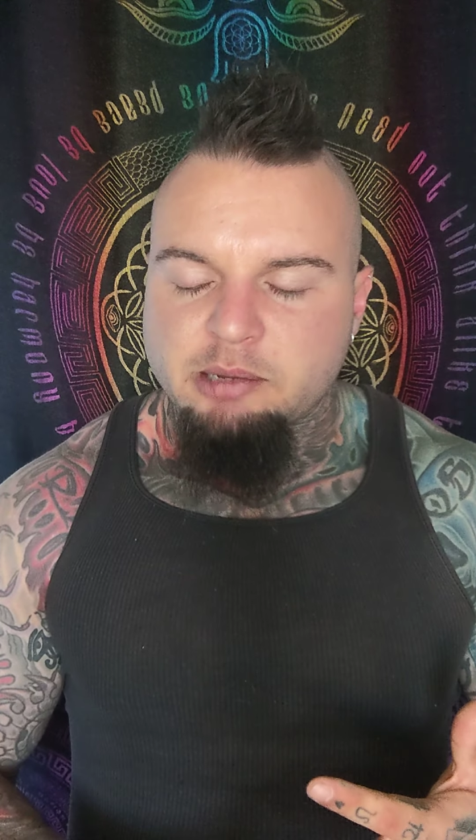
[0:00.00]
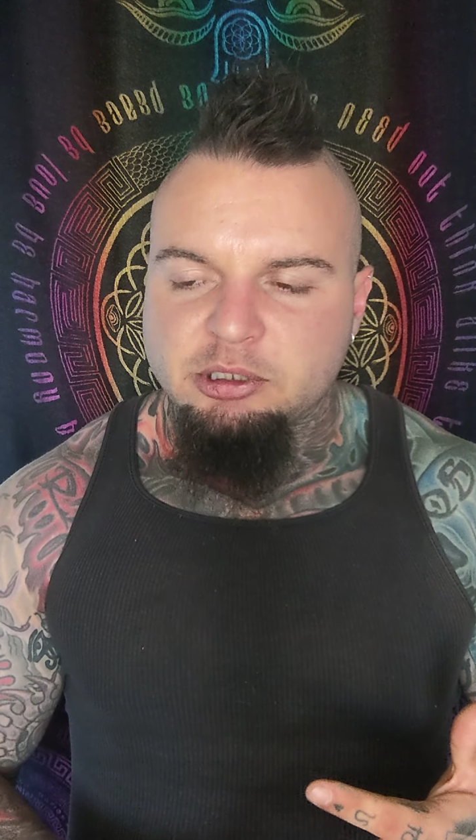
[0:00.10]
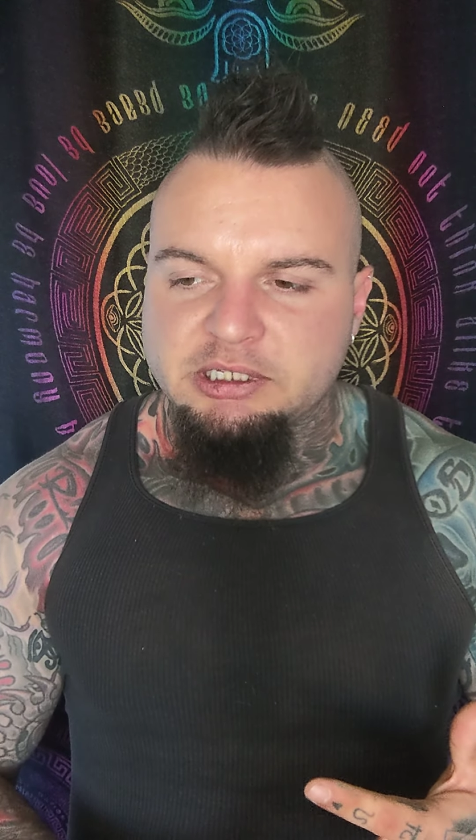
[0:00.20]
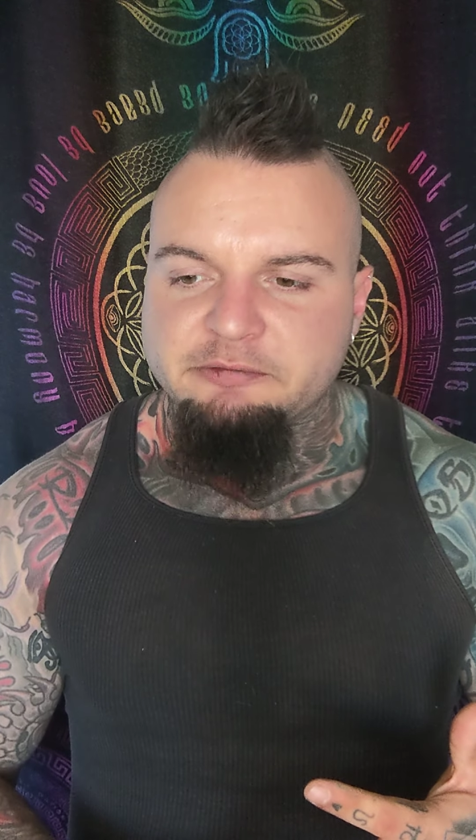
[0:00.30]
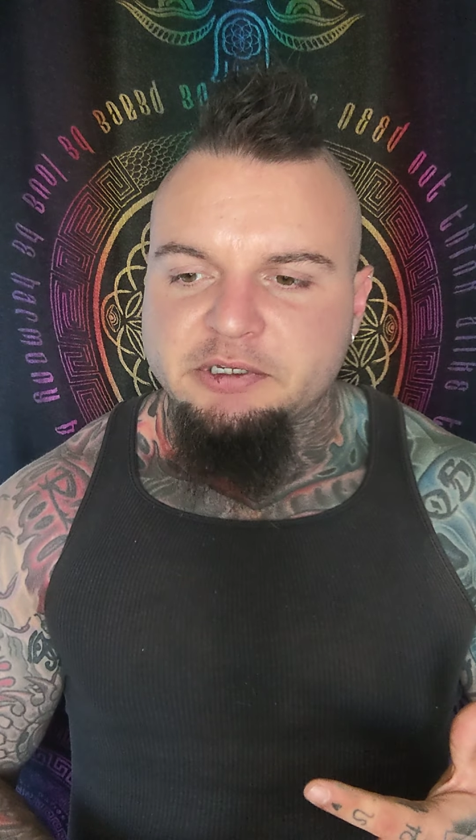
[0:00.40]
I
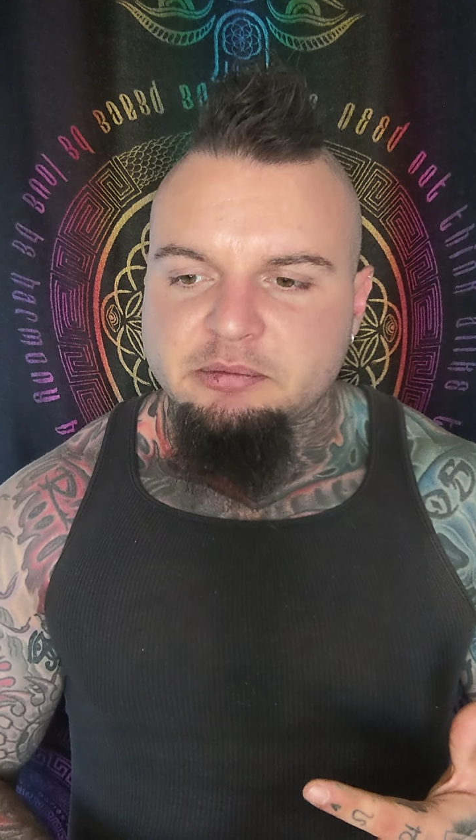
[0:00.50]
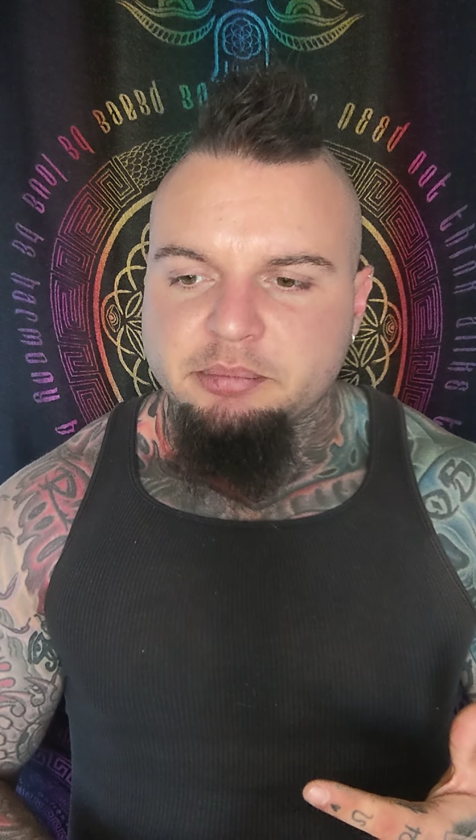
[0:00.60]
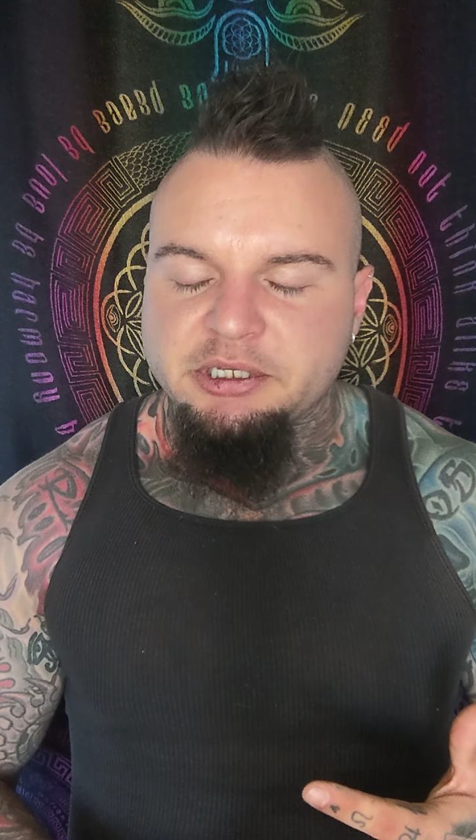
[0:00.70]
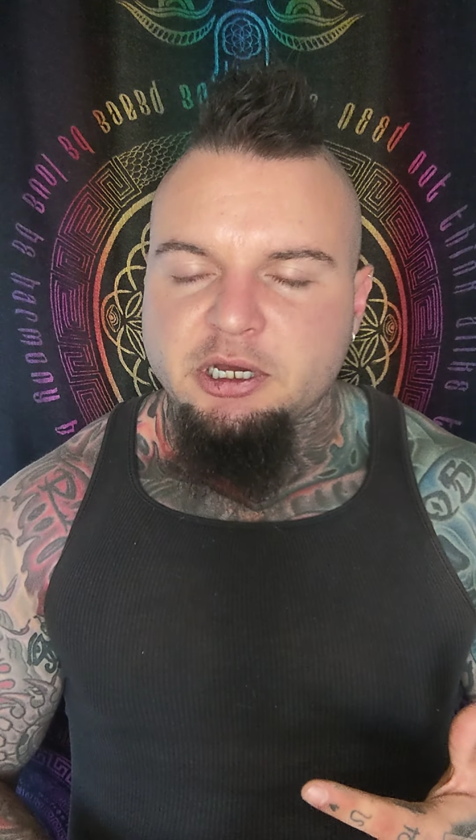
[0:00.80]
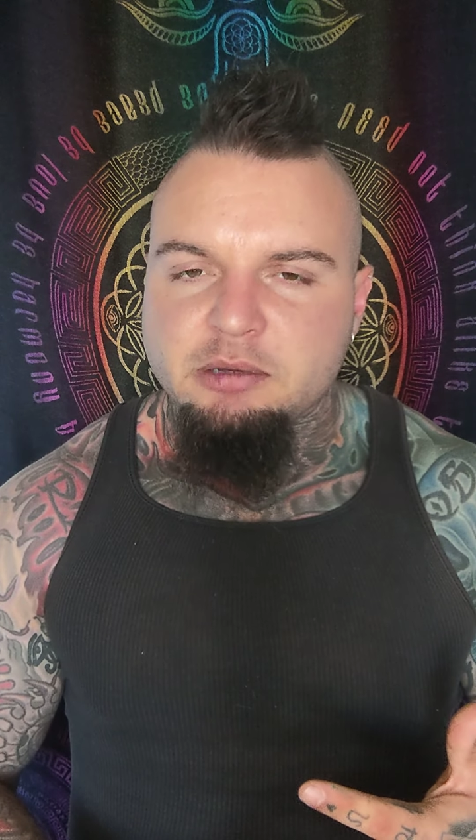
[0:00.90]
believe
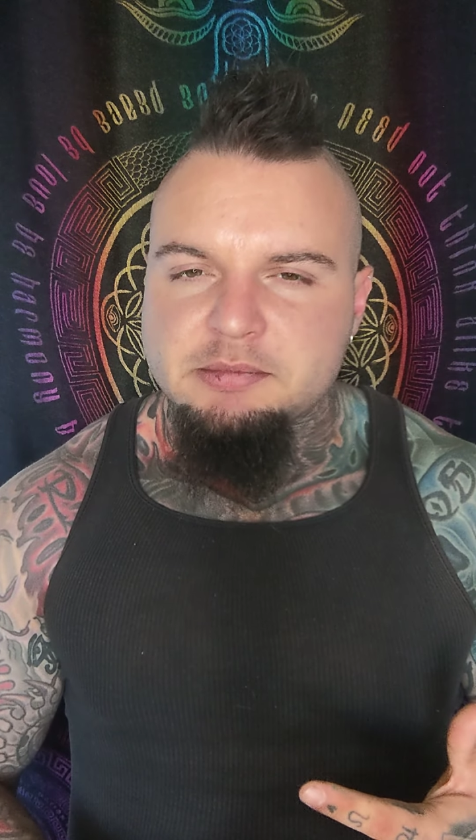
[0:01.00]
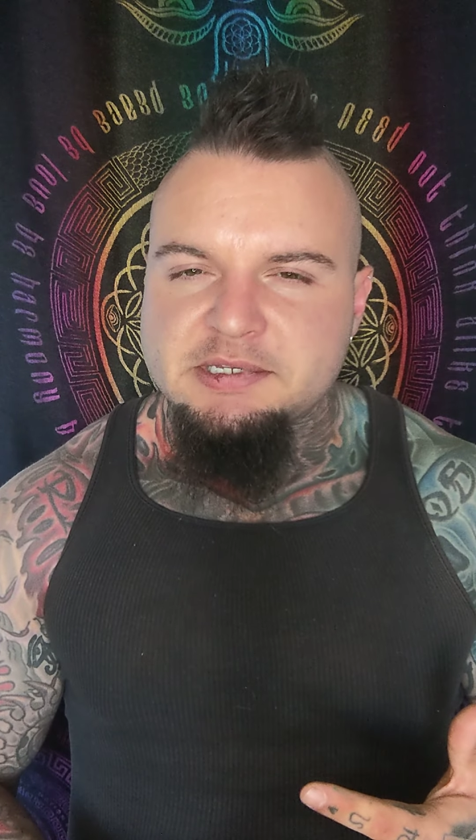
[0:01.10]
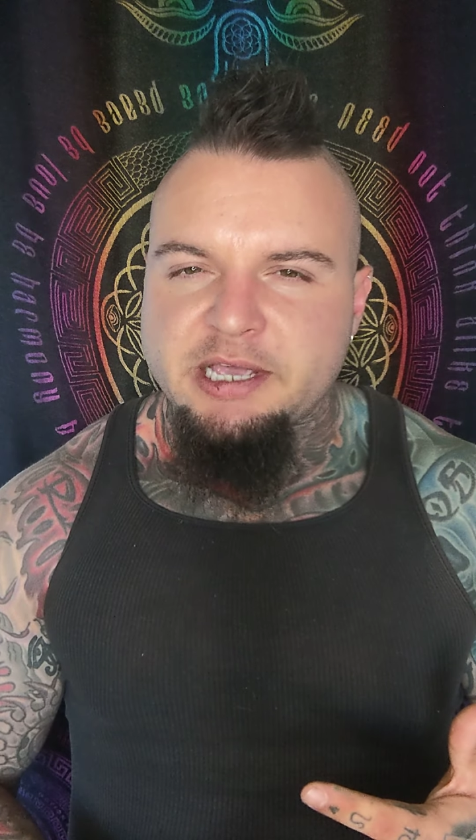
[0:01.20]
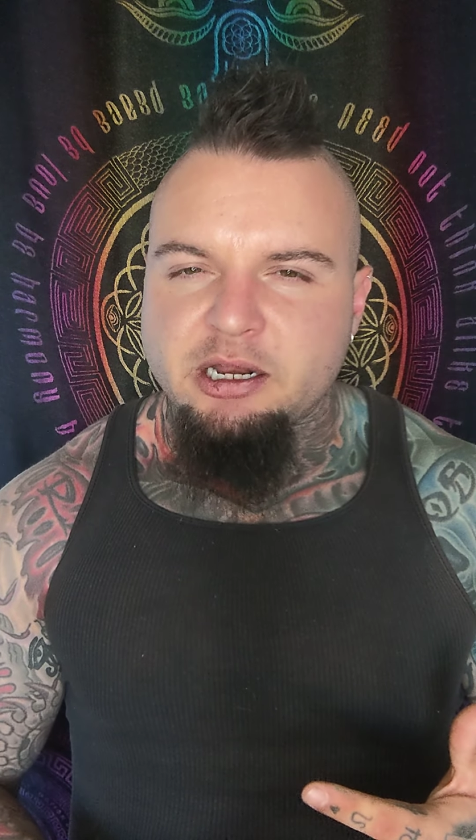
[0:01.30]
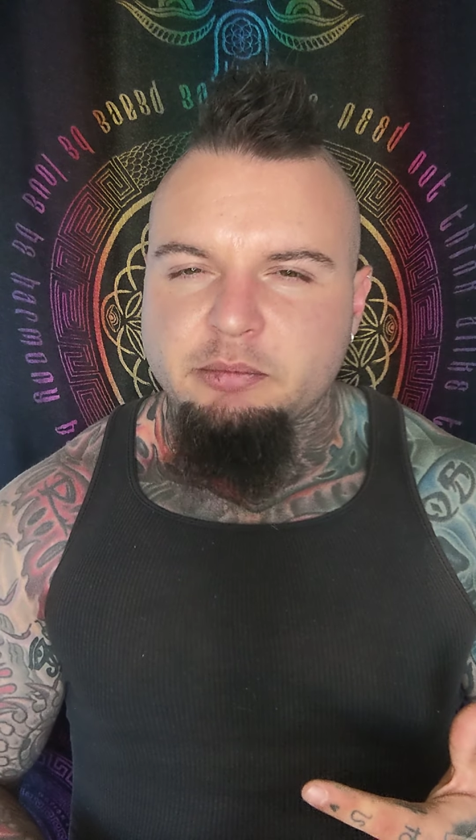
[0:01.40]
it
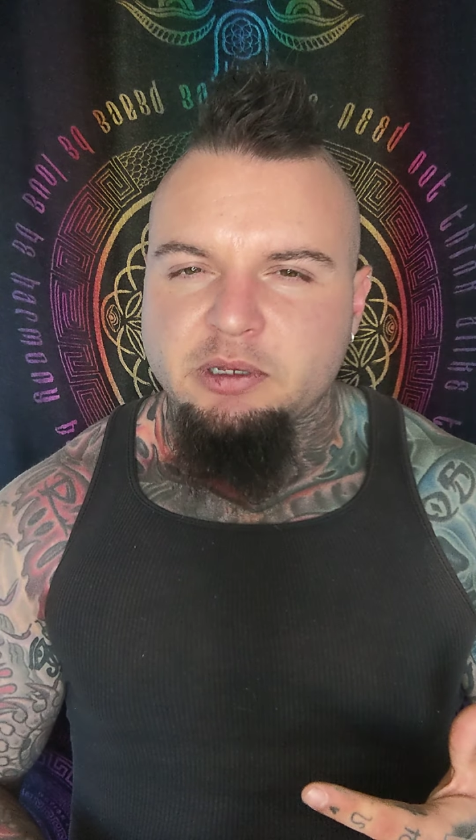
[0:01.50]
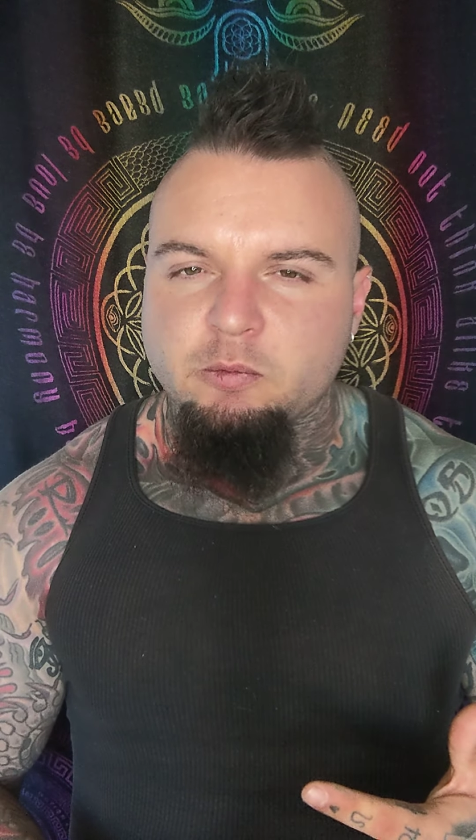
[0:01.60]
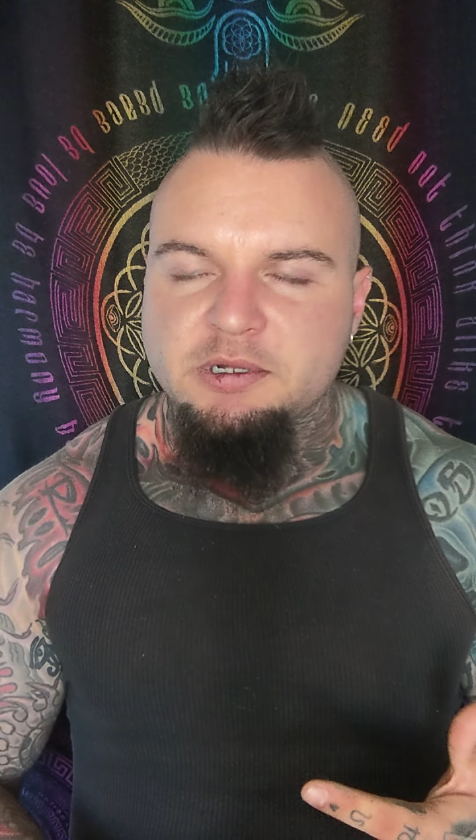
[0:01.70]
becomes ketamine